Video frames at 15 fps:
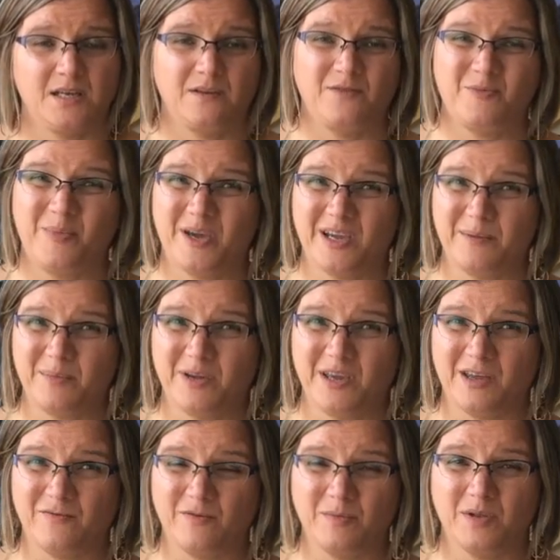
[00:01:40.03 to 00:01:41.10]
And if you pick up a
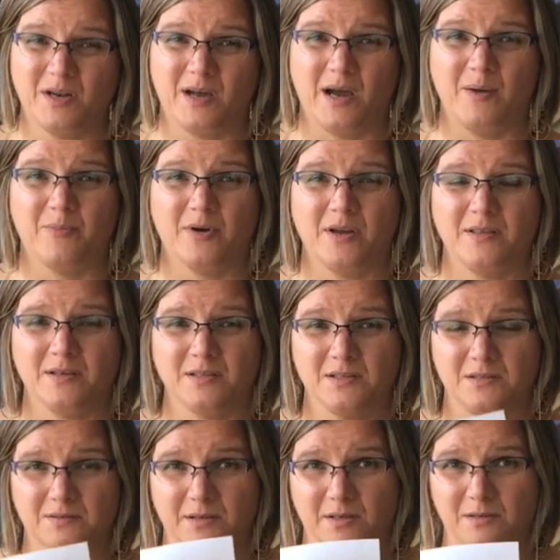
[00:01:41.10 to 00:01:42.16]
kit from the library,
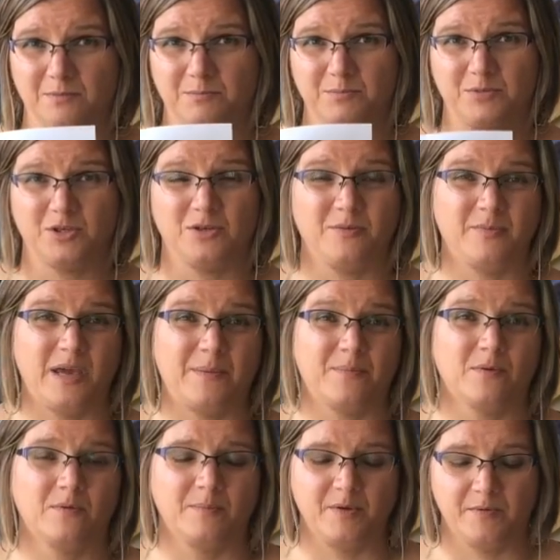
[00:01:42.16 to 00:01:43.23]
this little sheet of
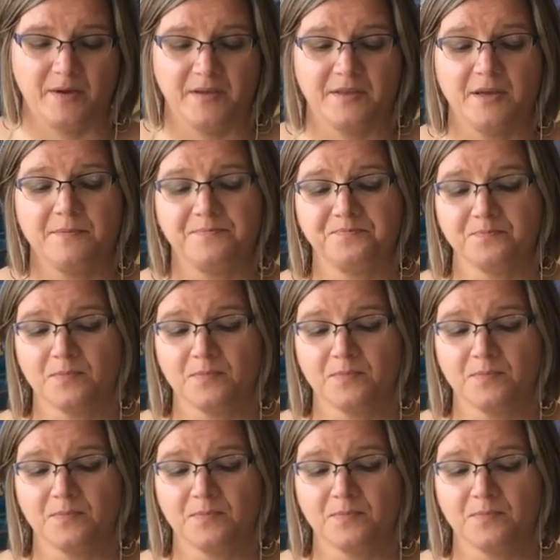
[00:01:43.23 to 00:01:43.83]
paper will be with it.